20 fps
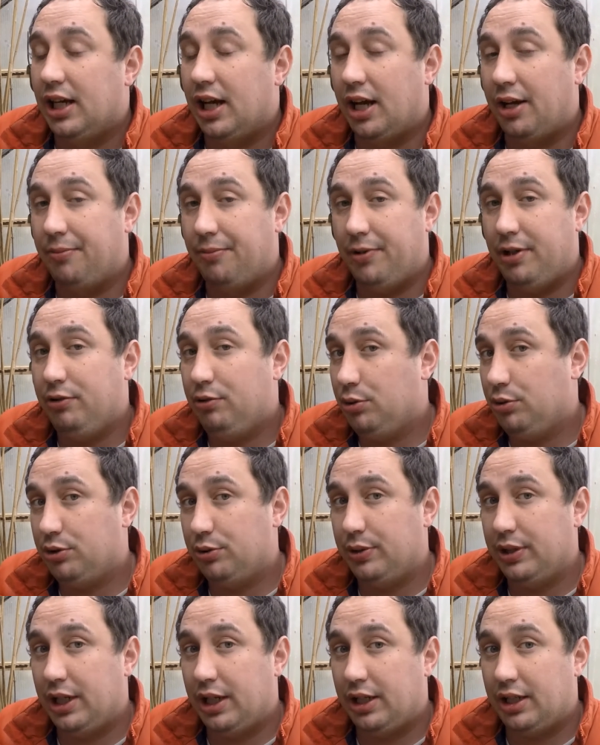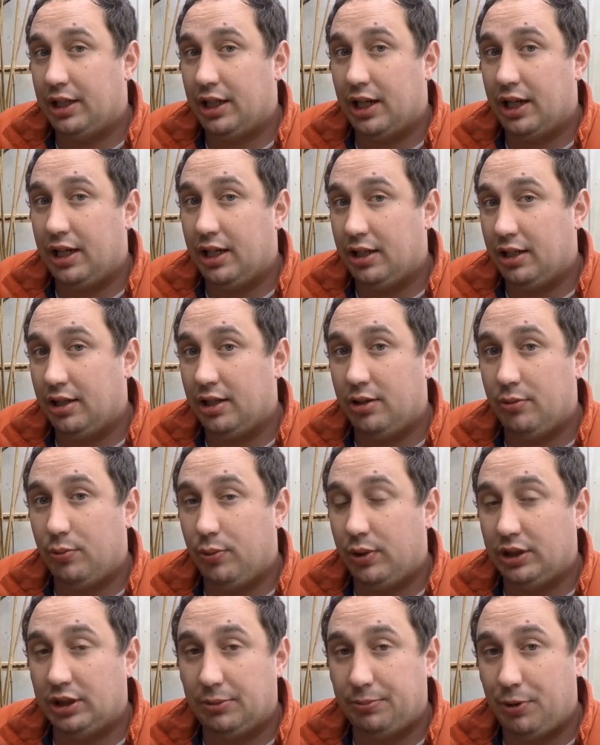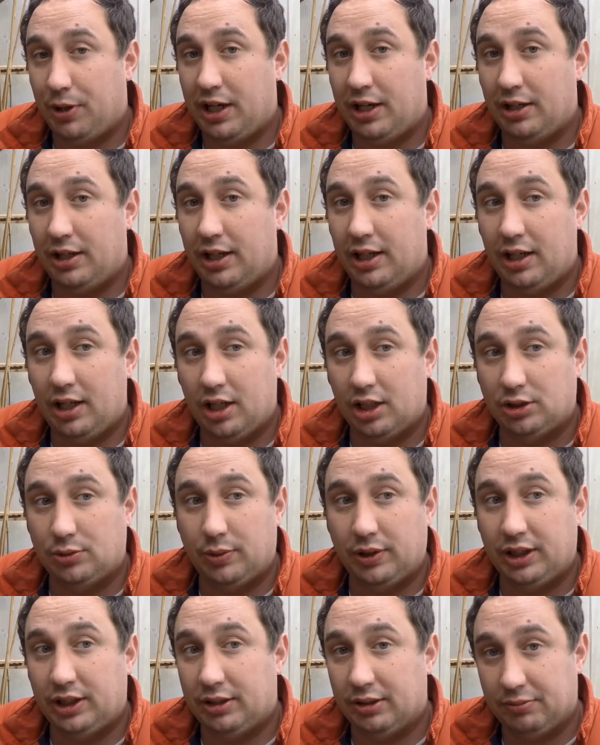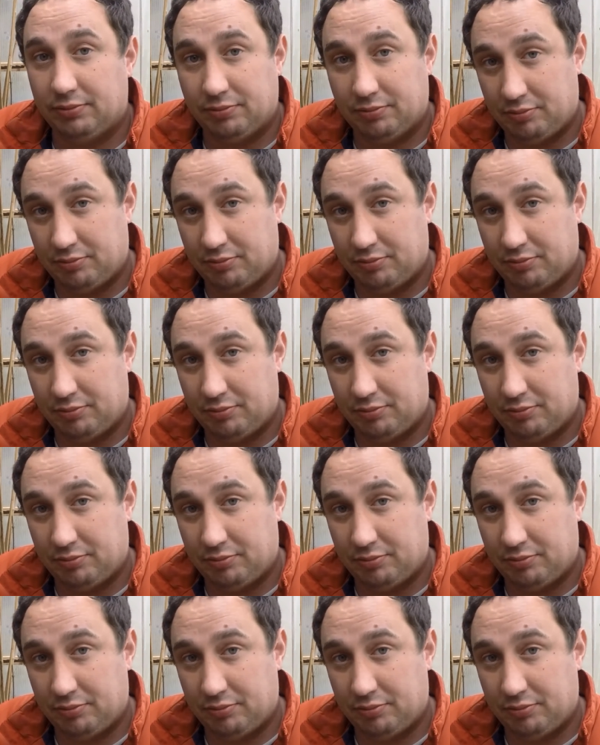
They're all doing okay. The ones I put out there last week,